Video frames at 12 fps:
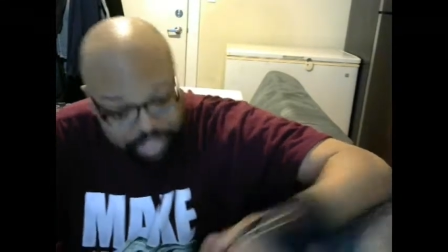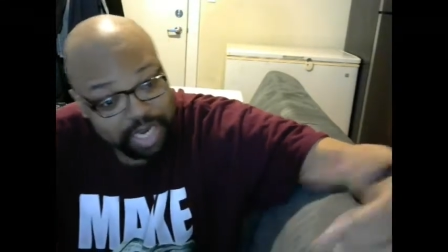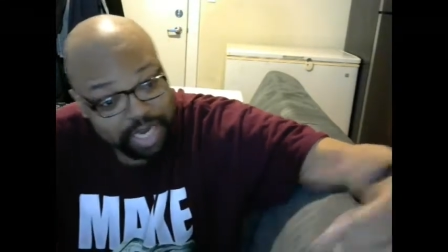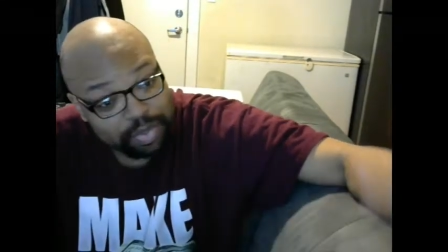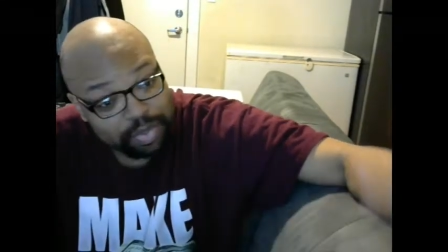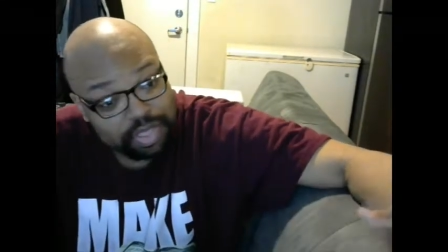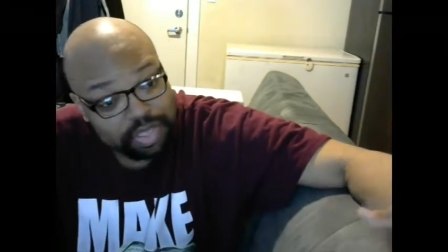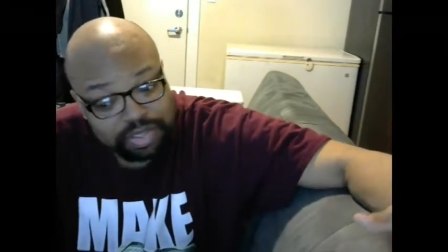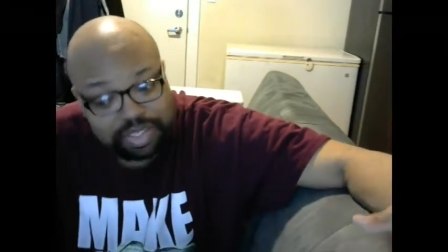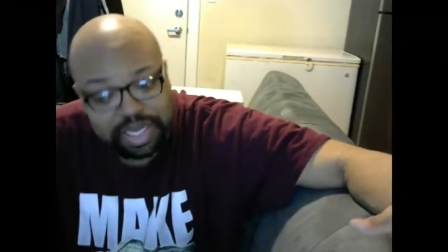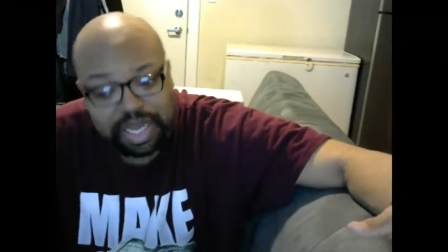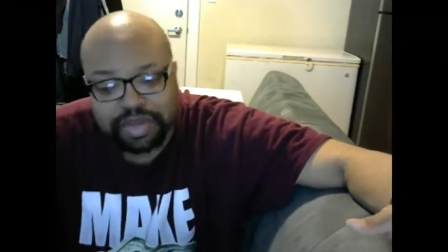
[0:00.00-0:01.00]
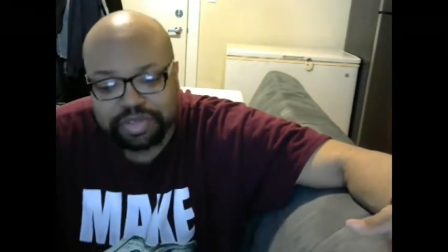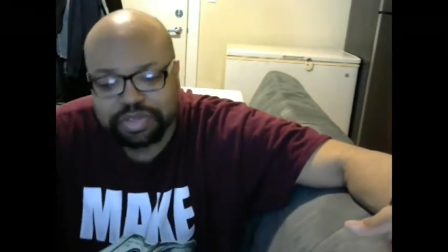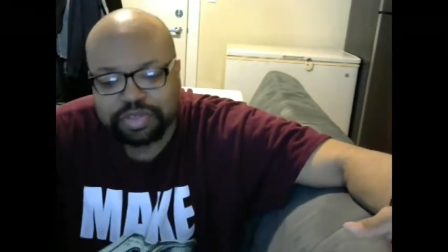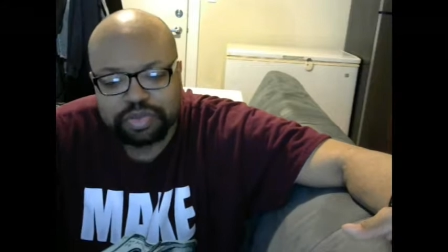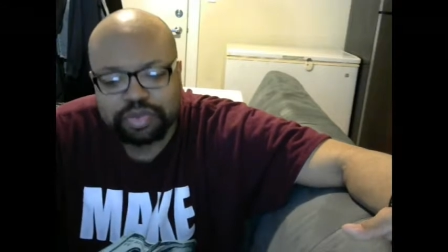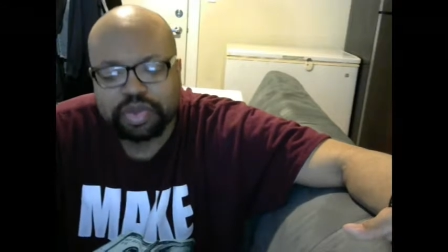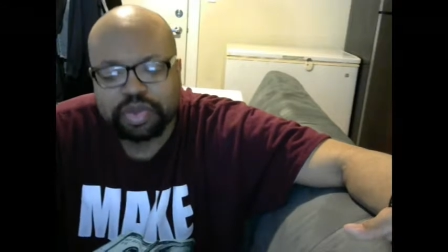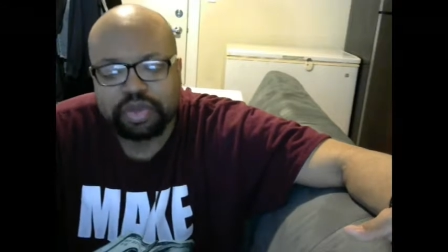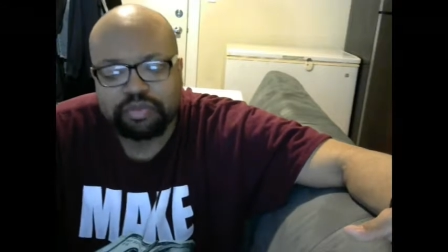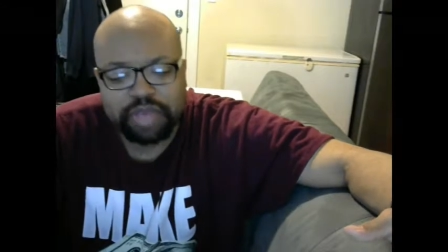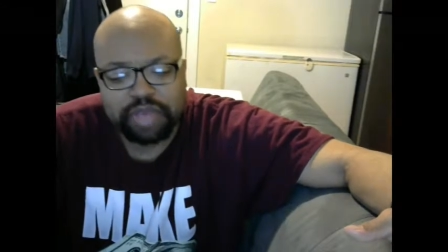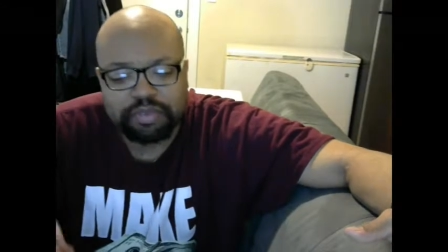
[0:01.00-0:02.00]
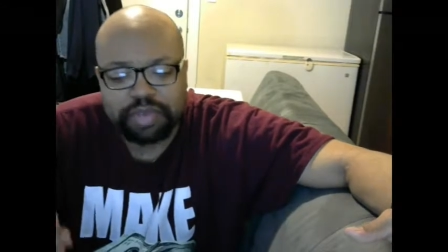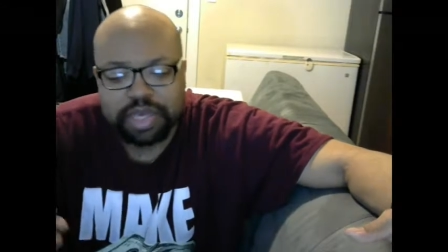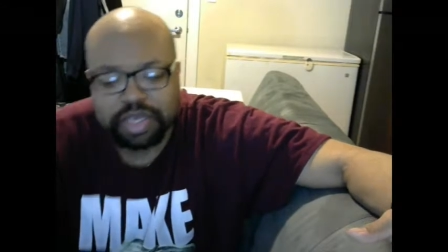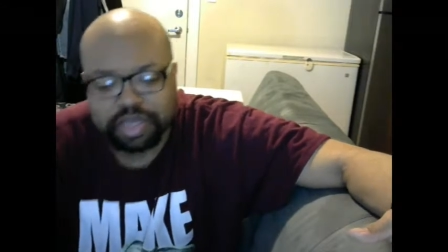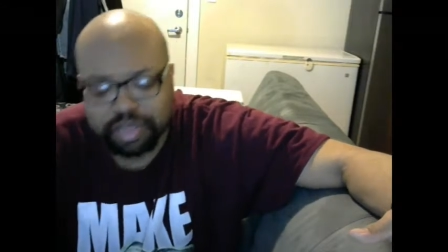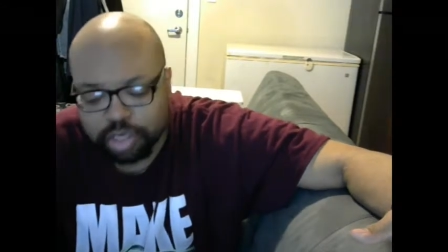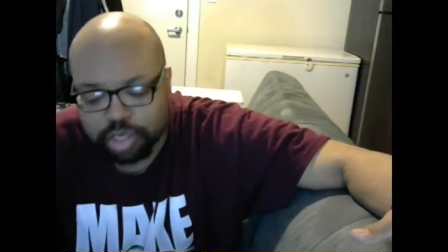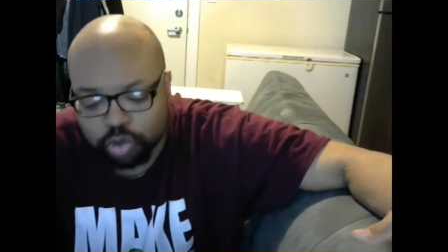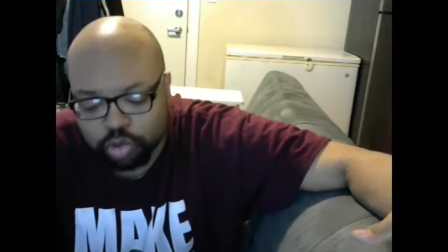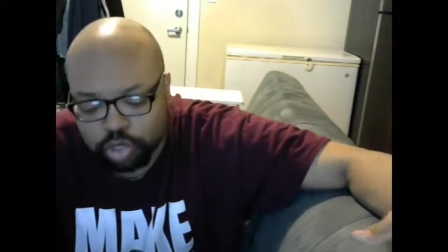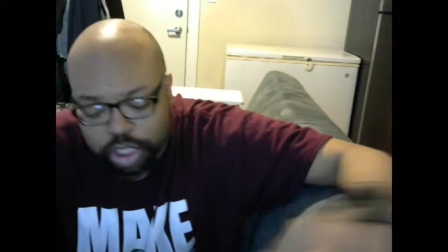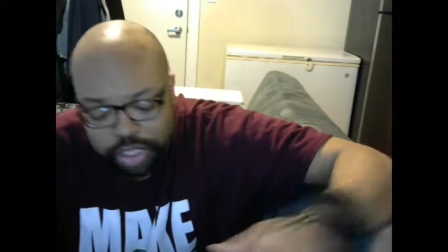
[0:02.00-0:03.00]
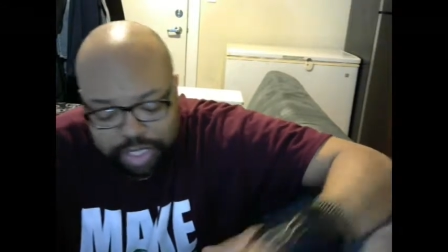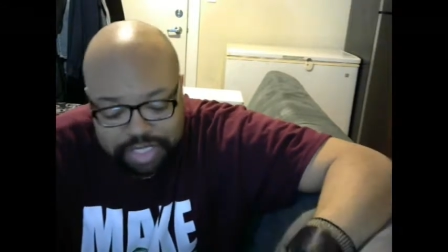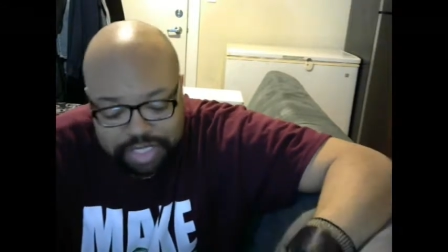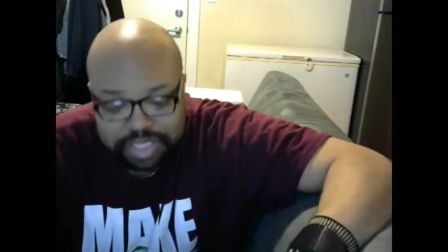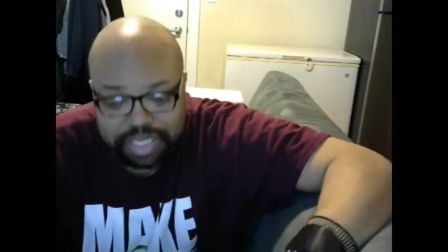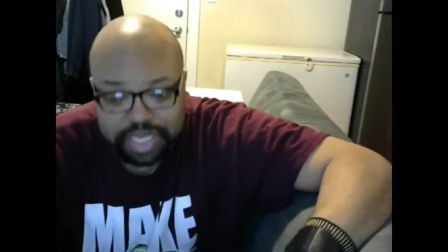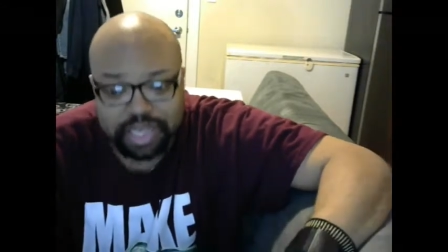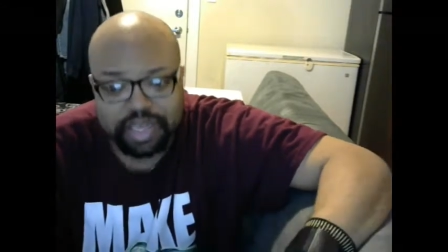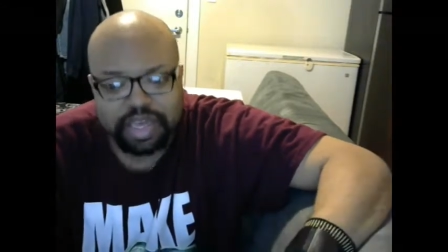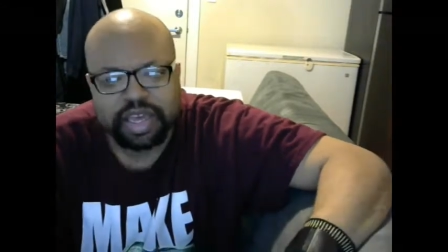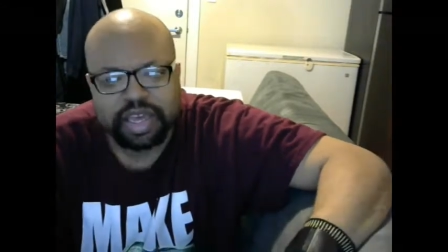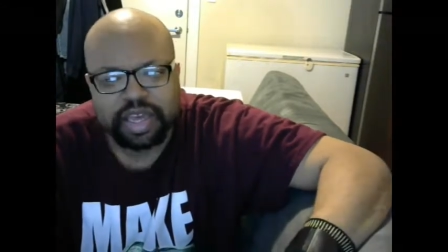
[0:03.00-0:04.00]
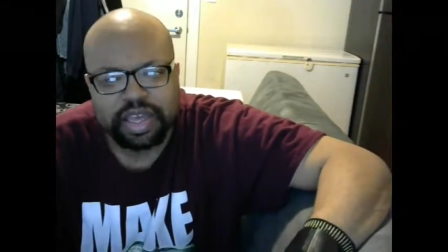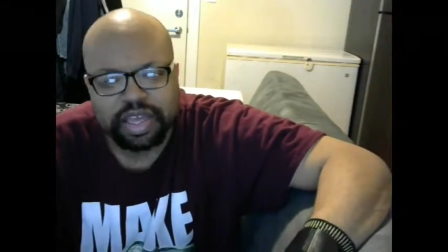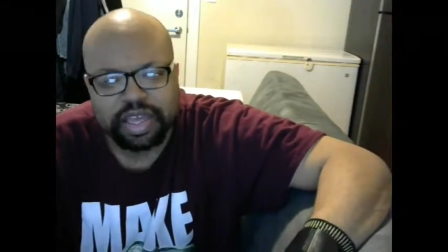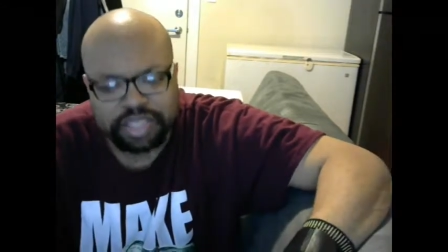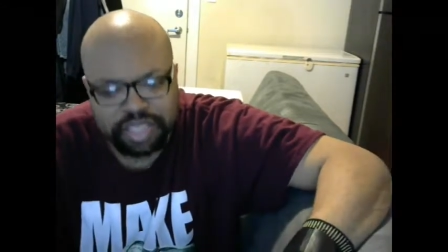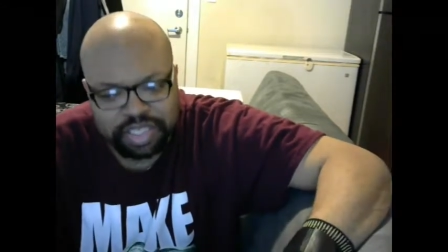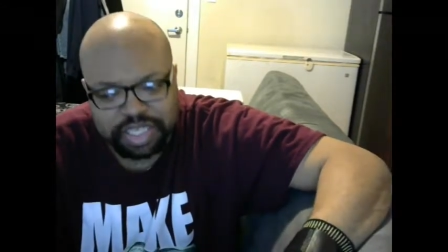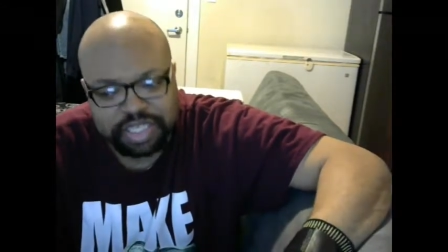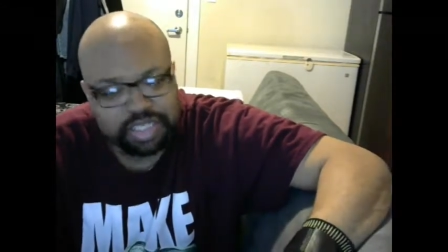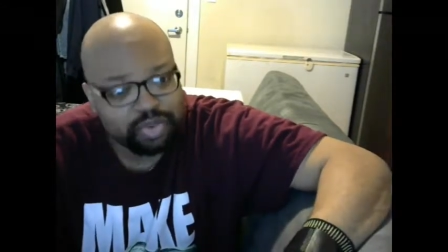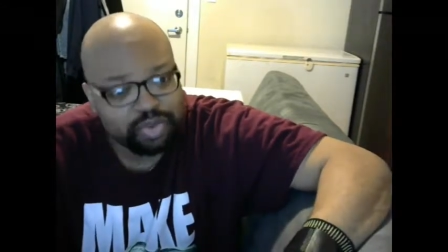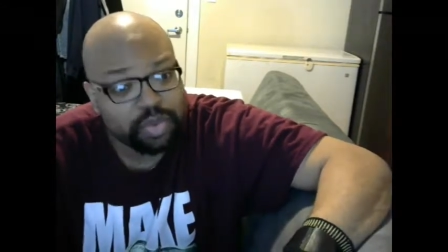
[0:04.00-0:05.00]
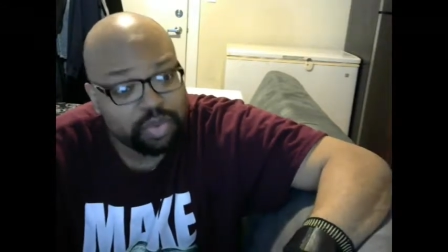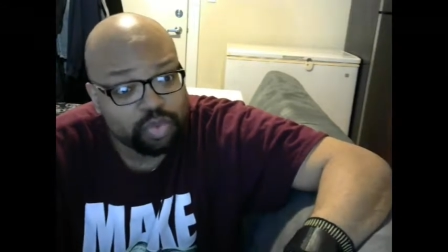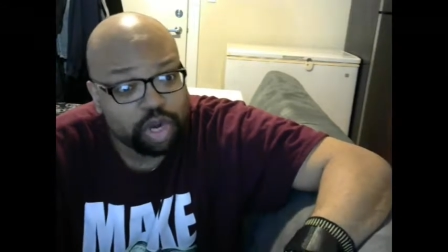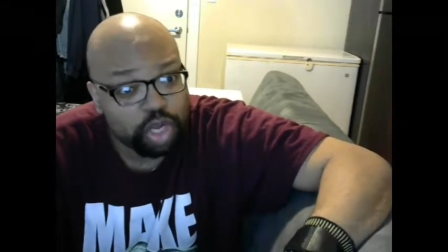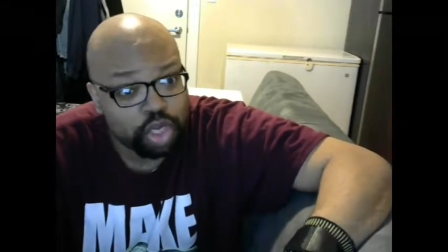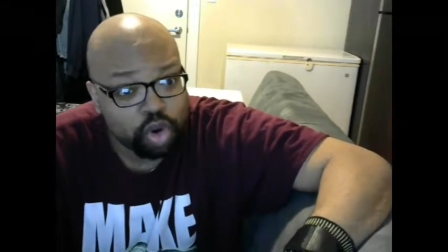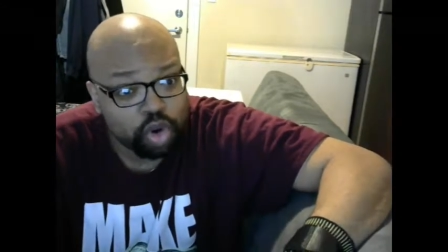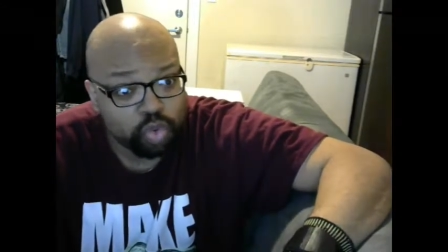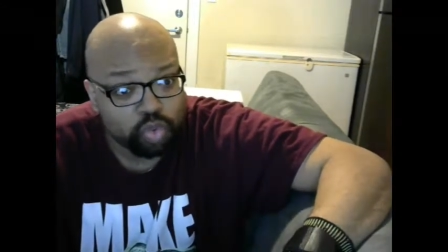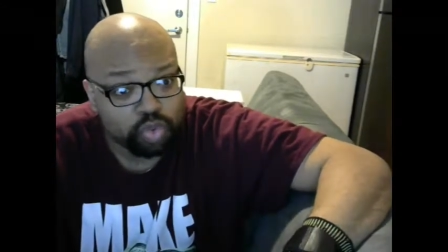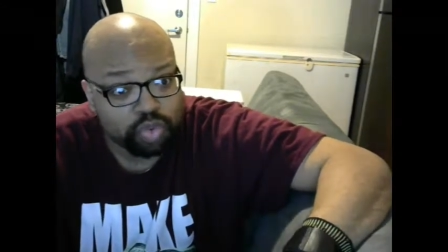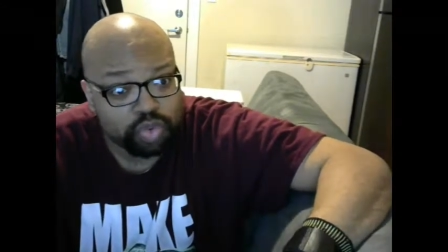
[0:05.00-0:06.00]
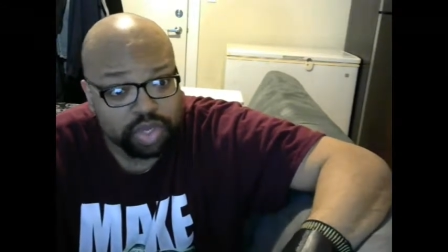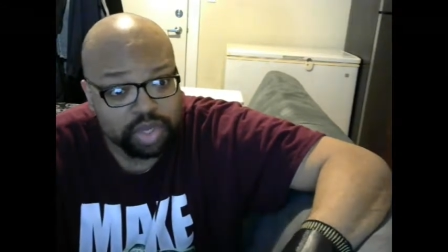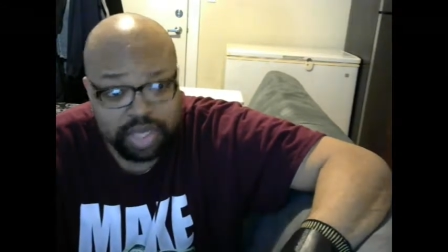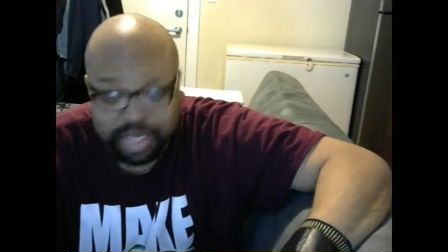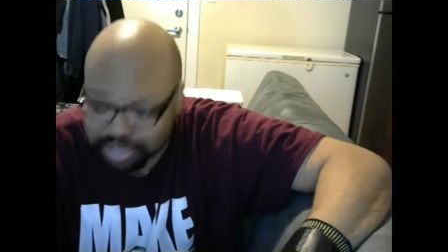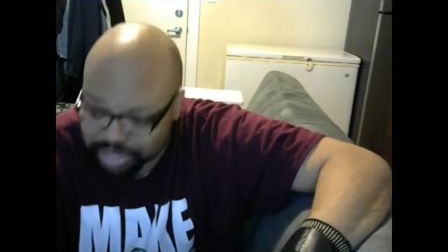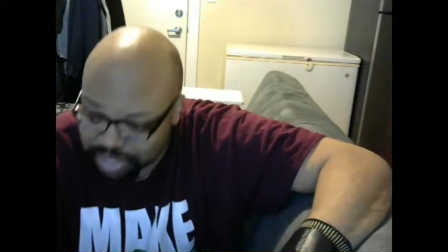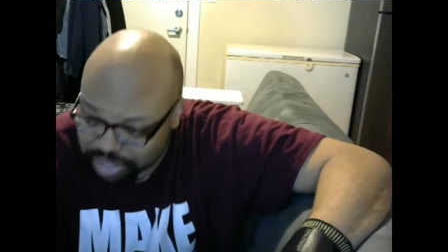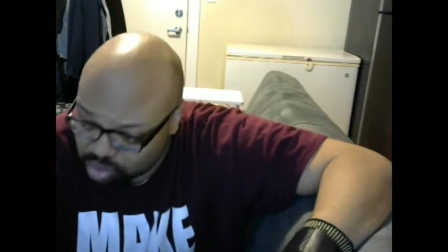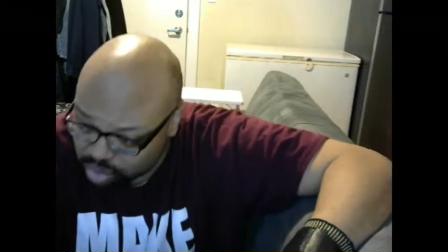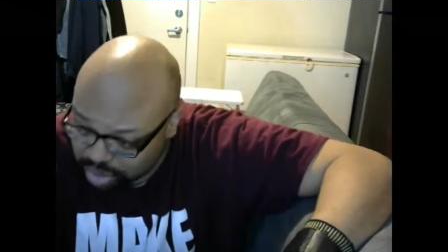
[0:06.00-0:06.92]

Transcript: then that would give you time to maybe you know look and see, is is this the way we want to go? Is this